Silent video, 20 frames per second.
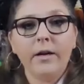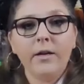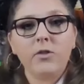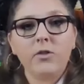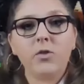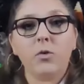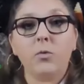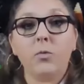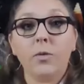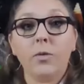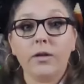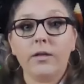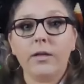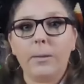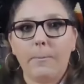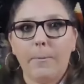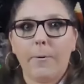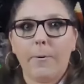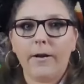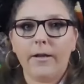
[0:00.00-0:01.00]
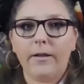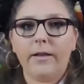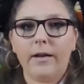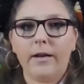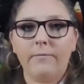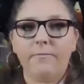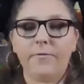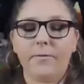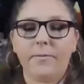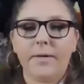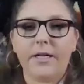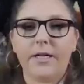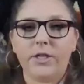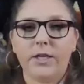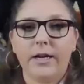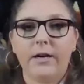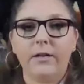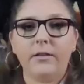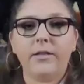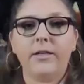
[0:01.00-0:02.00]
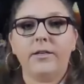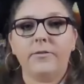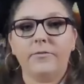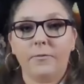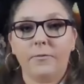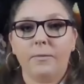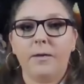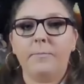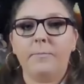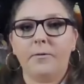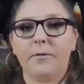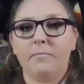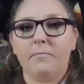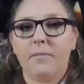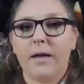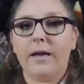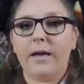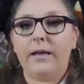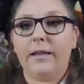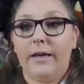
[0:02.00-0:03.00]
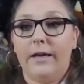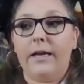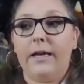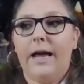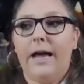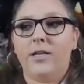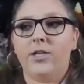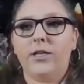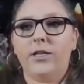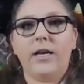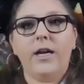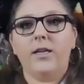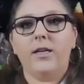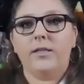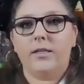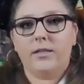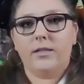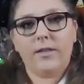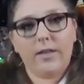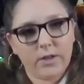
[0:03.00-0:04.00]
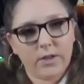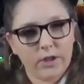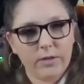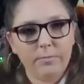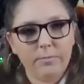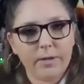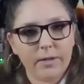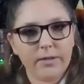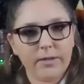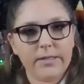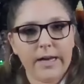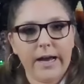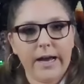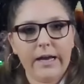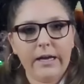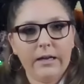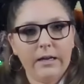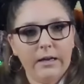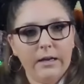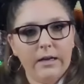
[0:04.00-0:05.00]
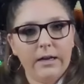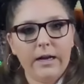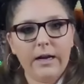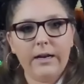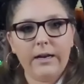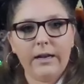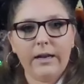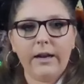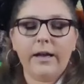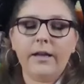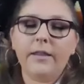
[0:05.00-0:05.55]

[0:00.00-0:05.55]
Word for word: So really putting that information out there for people to make like an educated decision per se on it,